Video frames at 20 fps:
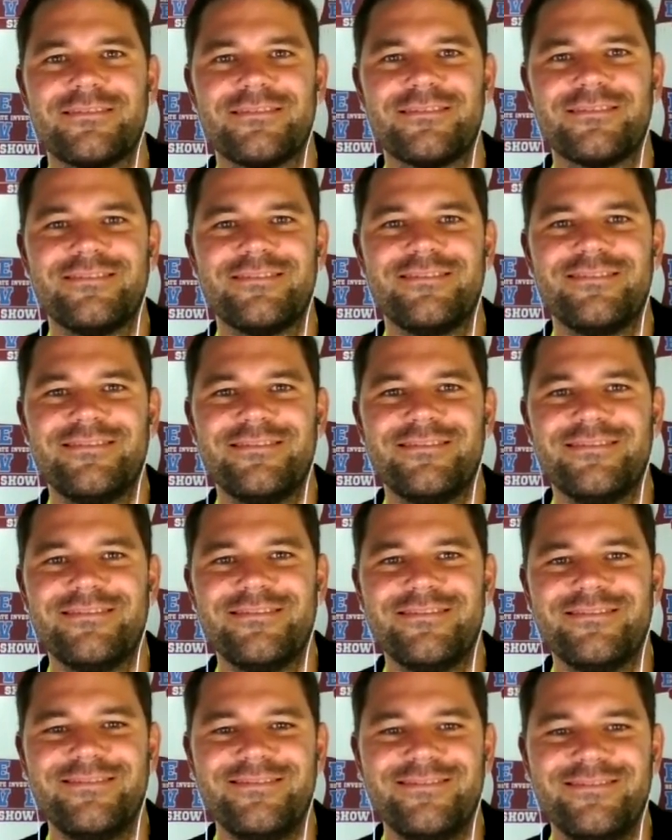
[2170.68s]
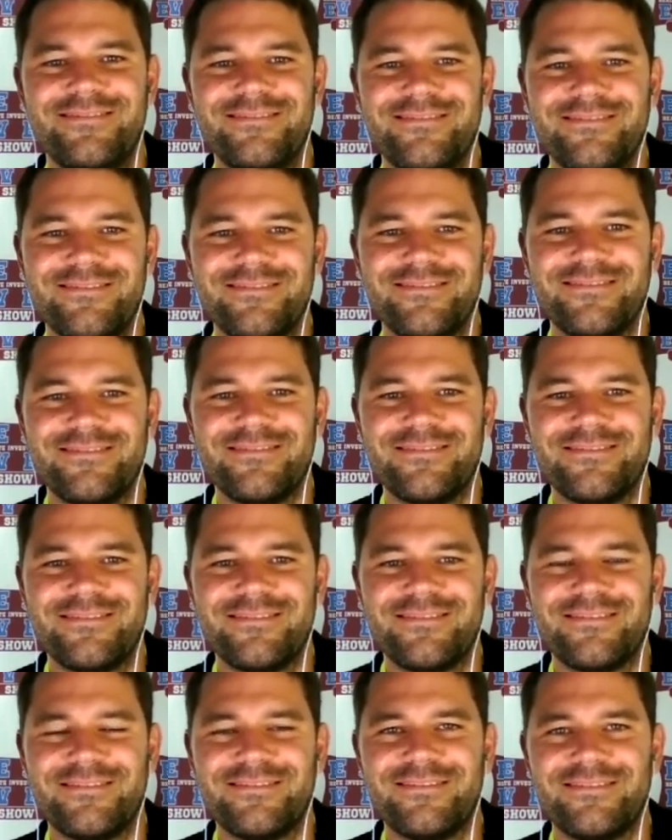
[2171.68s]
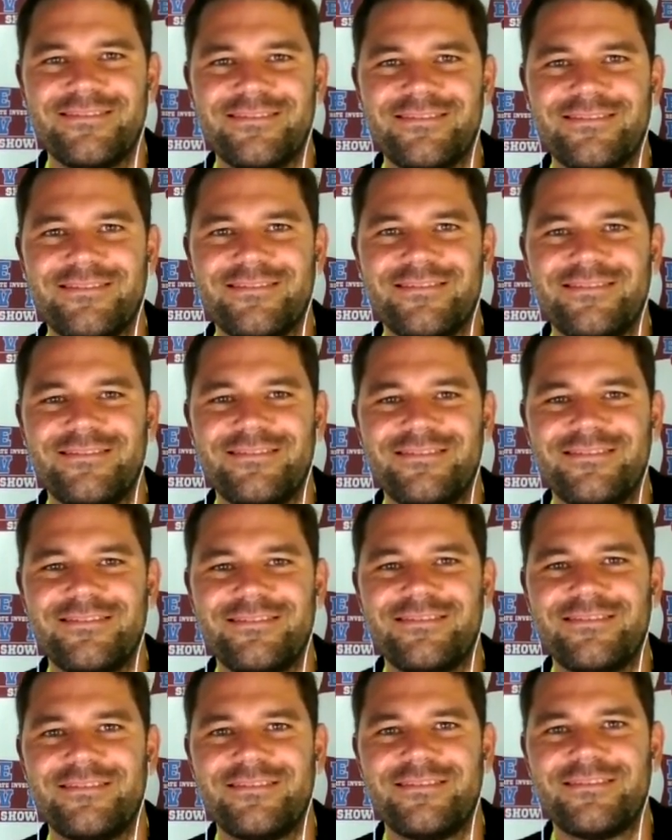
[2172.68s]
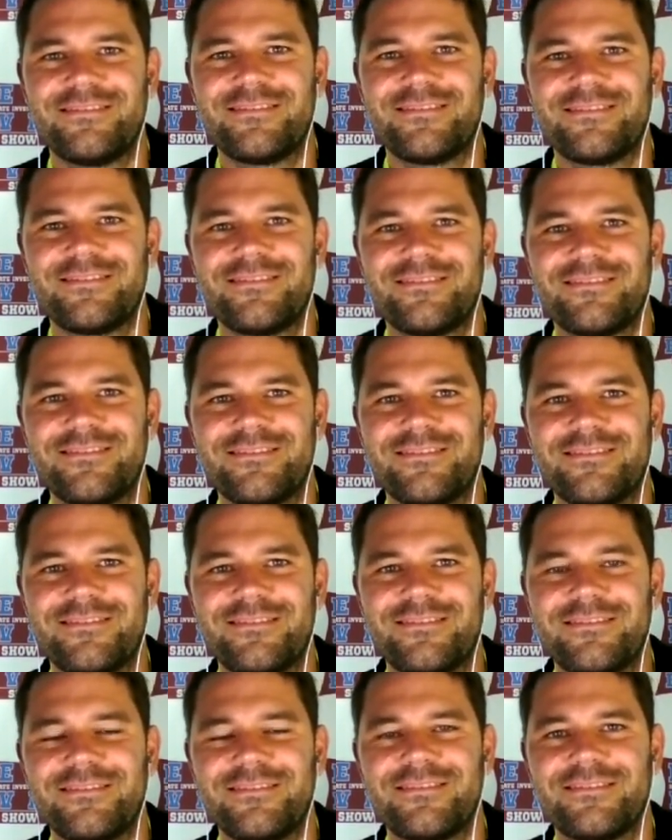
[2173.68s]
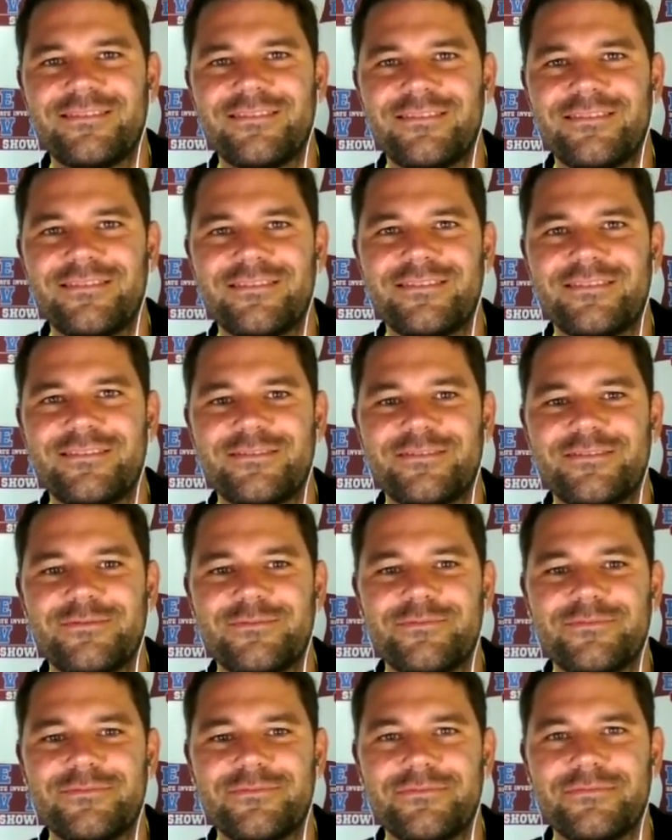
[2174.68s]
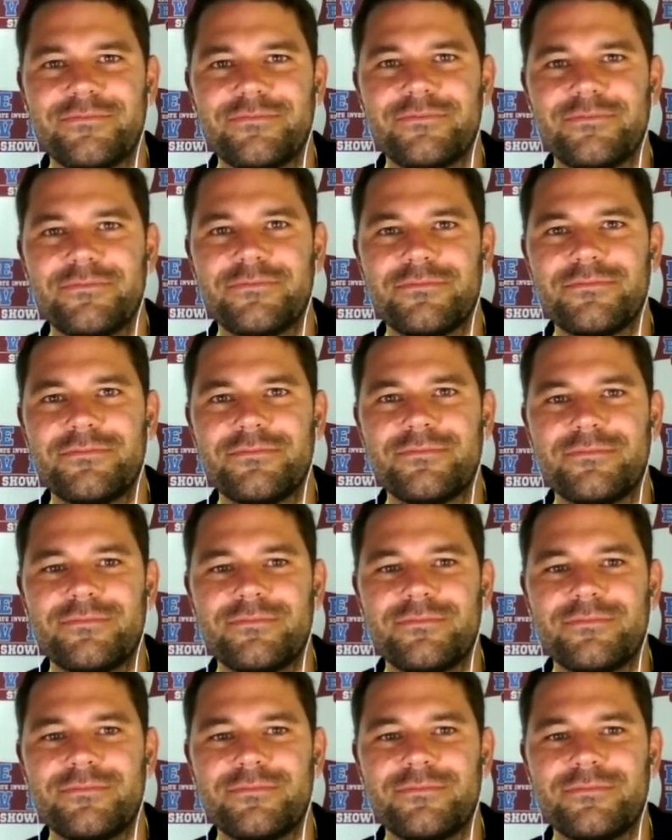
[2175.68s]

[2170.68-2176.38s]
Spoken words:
The person shown says nothing.